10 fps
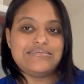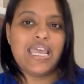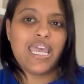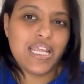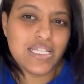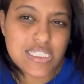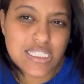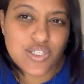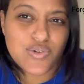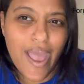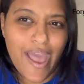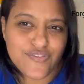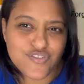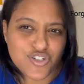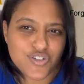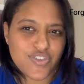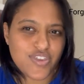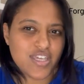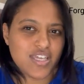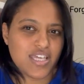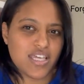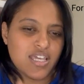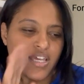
And I'll see you after the